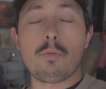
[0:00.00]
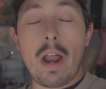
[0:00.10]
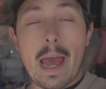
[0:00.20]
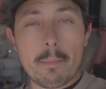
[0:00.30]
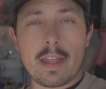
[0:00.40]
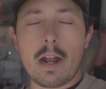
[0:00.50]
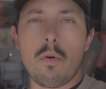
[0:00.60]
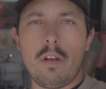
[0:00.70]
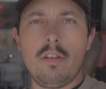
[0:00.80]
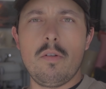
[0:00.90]
wrap that I
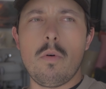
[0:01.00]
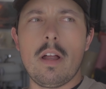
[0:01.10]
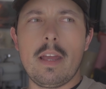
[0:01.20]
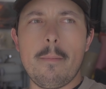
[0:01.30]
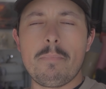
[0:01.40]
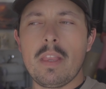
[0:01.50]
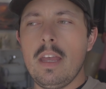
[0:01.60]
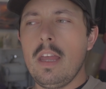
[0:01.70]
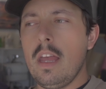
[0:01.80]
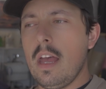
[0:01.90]
want to do on it,
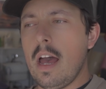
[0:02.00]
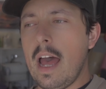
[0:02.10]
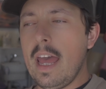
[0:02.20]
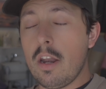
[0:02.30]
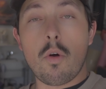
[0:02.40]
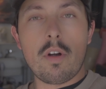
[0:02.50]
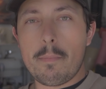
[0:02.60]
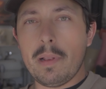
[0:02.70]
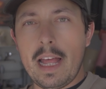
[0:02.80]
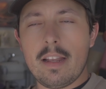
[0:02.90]
I had already
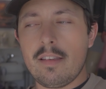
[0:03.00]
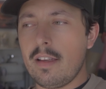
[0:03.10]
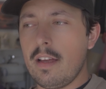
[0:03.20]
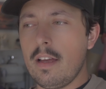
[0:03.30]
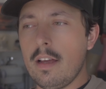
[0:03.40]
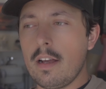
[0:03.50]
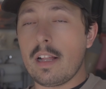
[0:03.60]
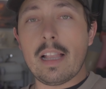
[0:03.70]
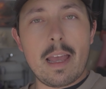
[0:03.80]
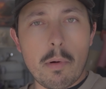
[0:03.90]
planned to
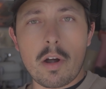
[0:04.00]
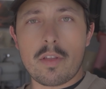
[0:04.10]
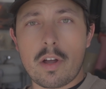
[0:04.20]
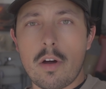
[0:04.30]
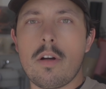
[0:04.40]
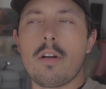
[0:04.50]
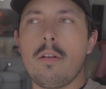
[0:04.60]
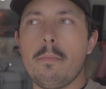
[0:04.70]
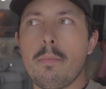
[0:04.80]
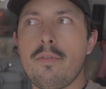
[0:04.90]
clay bar the car
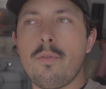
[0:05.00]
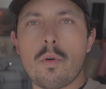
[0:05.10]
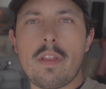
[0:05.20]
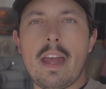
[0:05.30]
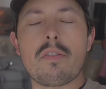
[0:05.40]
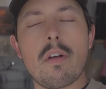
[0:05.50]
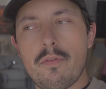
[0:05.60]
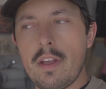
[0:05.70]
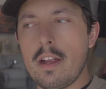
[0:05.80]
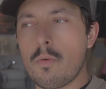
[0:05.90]
before that, so I
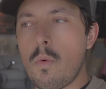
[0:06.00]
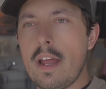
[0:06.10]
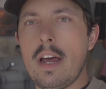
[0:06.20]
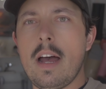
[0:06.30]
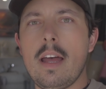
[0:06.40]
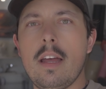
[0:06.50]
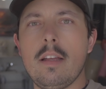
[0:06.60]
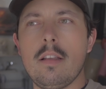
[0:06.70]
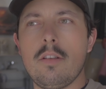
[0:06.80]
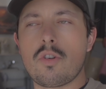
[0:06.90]
figured why not
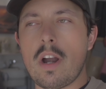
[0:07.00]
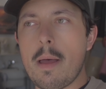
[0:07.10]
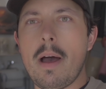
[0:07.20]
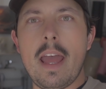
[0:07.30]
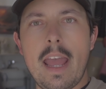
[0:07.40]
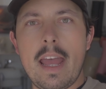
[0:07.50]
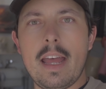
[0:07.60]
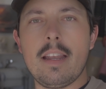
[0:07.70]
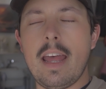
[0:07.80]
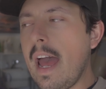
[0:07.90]
try my
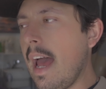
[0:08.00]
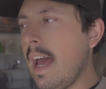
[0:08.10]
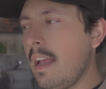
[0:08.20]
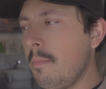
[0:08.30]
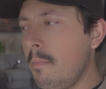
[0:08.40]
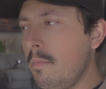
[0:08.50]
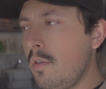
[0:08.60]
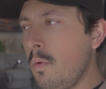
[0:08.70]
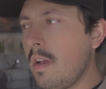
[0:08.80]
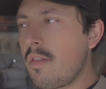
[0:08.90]
hand at
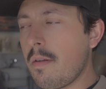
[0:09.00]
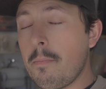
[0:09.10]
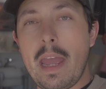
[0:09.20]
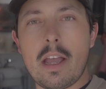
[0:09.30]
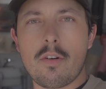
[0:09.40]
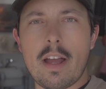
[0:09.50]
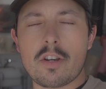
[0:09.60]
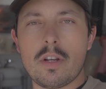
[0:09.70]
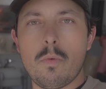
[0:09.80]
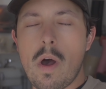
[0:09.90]
doing some paint
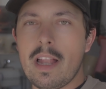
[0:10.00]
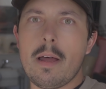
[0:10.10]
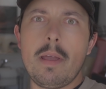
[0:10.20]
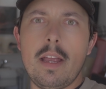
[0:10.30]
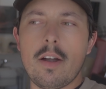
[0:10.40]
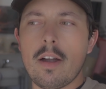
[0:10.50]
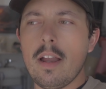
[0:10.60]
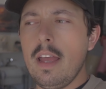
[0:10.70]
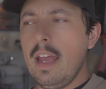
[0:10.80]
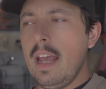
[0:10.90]
correction while I'm here.
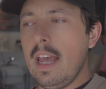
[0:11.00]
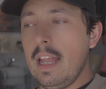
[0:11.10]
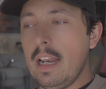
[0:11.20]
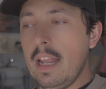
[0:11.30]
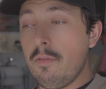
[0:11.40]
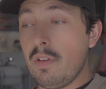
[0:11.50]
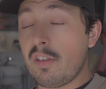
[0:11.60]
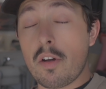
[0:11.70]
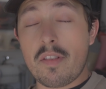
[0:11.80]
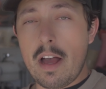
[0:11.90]
And if it
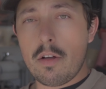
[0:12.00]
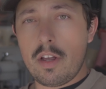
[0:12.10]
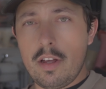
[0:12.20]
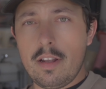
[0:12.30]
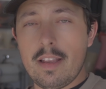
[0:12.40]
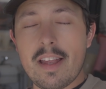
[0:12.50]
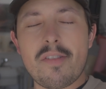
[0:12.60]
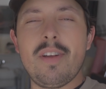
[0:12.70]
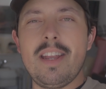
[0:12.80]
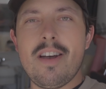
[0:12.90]
turns out good, this
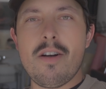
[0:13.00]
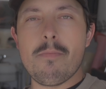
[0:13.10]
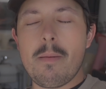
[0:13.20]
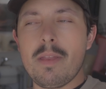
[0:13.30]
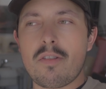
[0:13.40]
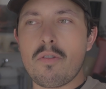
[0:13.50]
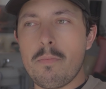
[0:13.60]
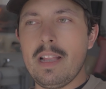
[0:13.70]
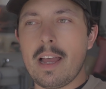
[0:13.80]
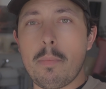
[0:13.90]
video, maybe this will
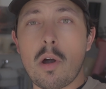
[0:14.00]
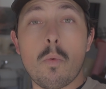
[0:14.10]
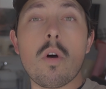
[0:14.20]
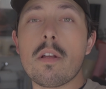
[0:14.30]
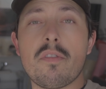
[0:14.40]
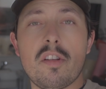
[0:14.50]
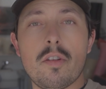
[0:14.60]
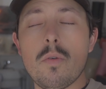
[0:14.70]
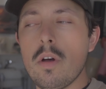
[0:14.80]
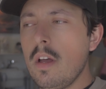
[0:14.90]
be like part 1 of
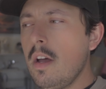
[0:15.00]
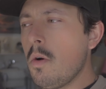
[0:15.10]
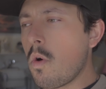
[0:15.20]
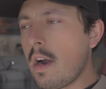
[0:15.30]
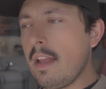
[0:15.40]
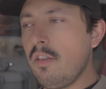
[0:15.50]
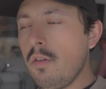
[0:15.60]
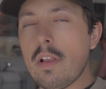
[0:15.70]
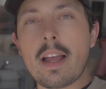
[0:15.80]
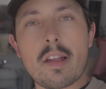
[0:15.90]
2, where I
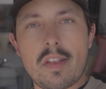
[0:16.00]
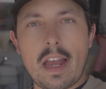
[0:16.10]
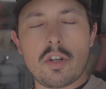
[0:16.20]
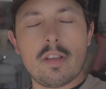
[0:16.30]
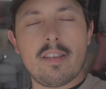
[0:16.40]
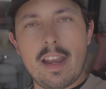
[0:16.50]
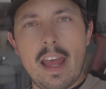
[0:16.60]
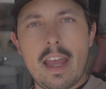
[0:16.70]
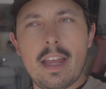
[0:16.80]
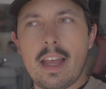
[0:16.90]
do like a section
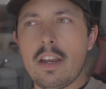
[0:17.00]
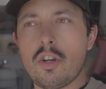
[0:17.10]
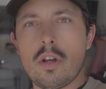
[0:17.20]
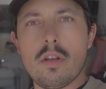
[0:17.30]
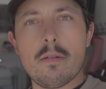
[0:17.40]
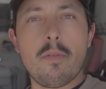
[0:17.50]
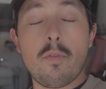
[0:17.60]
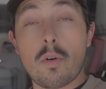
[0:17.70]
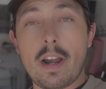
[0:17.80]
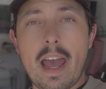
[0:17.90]
today and kind of show you the
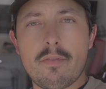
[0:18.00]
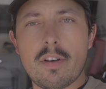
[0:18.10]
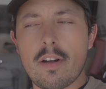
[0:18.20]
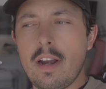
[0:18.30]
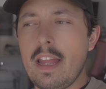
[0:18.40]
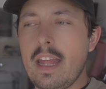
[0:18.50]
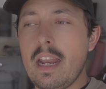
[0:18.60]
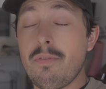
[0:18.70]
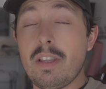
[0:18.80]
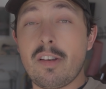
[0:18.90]
before and after. And then
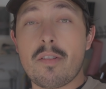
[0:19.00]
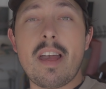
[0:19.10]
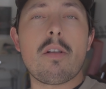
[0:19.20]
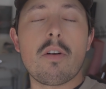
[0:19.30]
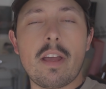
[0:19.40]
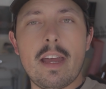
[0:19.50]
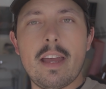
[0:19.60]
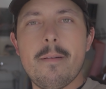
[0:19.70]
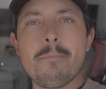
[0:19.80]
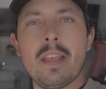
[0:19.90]
if it turns out okay,
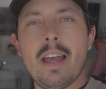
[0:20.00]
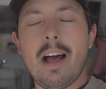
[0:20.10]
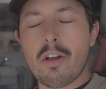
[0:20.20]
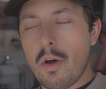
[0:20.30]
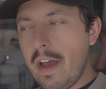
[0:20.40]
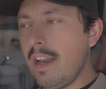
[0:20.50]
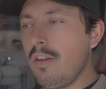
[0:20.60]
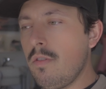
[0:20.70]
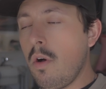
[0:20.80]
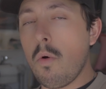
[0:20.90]
I'll go ahead and
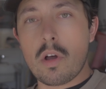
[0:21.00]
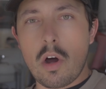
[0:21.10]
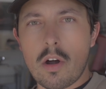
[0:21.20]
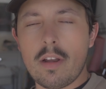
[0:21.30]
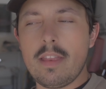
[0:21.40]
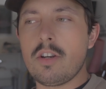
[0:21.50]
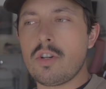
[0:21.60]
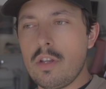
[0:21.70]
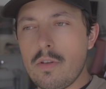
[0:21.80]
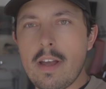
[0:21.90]
do the whole car and then
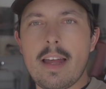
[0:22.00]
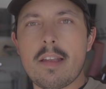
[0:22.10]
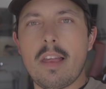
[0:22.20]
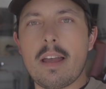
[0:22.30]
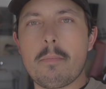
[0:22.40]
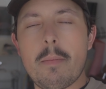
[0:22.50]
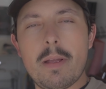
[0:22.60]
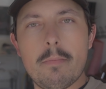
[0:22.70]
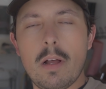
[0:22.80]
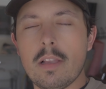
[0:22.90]
show you guys like
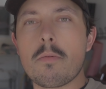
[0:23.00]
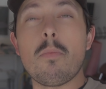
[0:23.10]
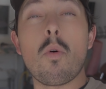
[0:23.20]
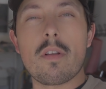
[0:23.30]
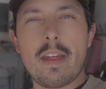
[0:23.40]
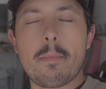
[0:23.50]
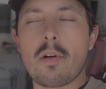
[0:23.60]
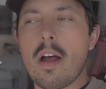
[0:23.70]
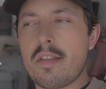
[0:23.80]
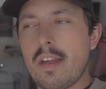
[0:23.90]
maybe a little more of that
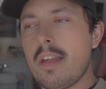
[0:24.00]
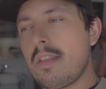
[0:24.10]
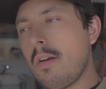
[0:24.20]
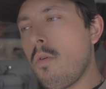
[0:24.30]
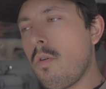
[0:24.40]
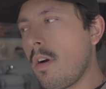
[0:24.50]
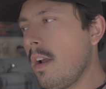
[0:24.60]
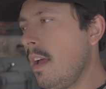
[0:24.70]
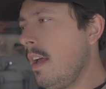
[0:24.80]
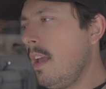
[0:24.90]
process, or
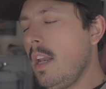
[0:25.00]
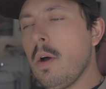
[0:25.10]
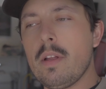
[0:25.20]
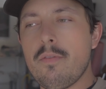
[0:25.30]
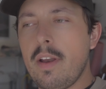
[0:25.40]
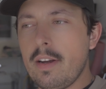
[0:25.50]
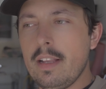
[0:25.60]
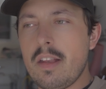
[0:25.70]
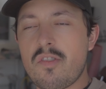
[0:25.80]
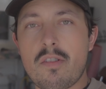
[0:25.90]
you know, at the very
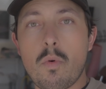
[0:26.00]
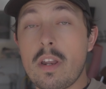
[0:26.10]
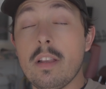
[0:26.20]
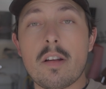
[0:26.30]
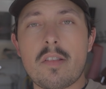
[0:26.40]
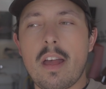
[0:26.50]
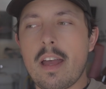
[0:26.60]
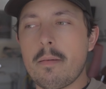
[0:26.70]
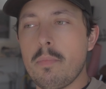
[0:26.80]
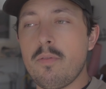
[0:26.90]
least just what it looks
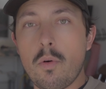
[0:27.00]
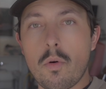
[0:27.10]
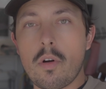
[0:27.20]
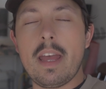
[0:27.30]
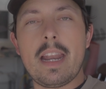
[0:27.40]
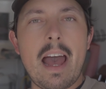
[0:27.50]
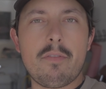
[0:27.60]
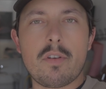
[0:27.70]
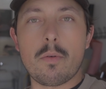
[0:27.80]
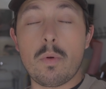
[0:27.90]
like before and
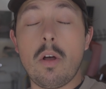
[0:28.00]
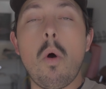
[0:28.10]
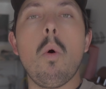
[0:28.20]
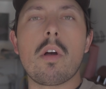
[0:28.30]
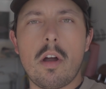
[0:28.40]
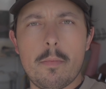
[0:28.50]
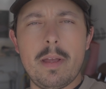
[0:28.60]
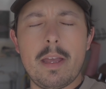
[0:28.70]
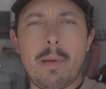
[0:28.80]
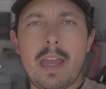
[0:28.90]
after with the whole car
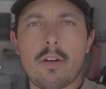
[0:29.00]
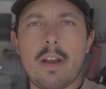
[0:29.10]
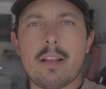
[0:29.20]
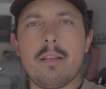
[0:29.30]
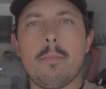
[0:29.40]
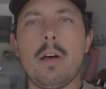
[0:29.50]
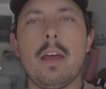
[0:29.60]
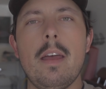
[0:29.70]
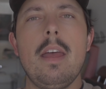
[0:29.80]
being paint corrected. But